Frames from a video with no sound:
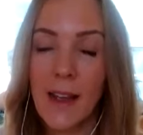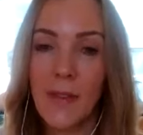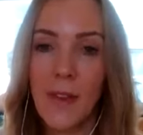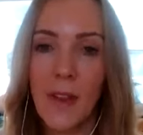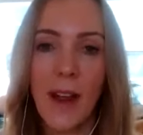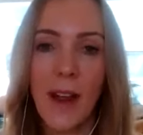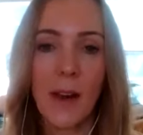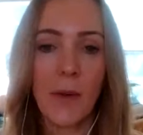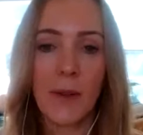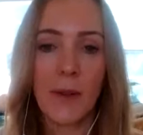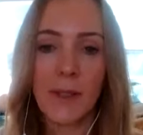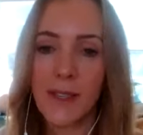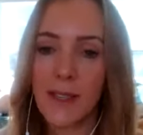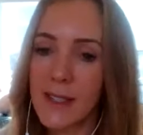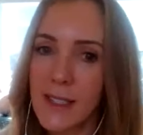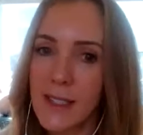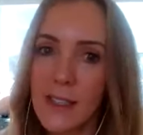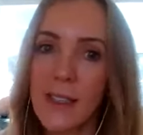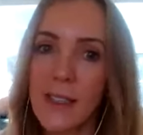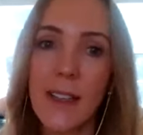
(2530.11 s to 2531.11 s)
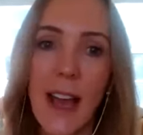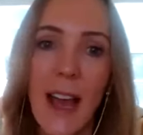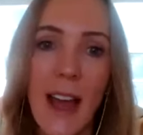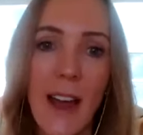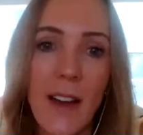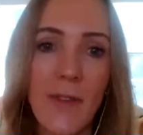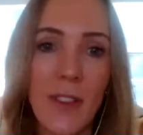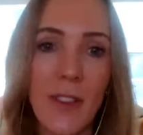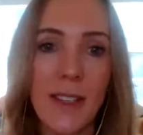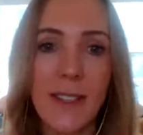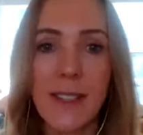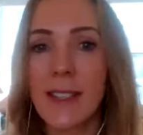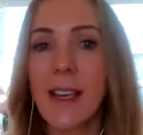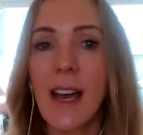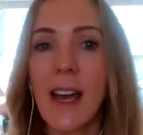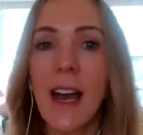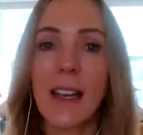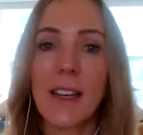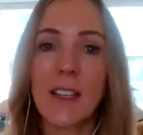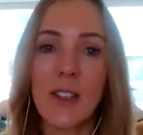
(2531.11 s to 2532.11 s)
that I would still have this
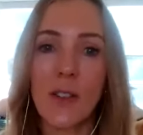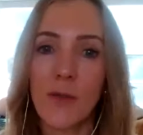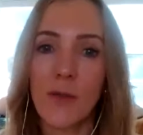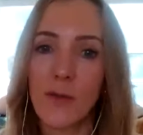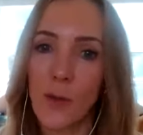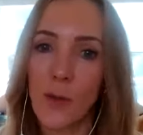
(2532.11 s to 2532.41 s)
kind of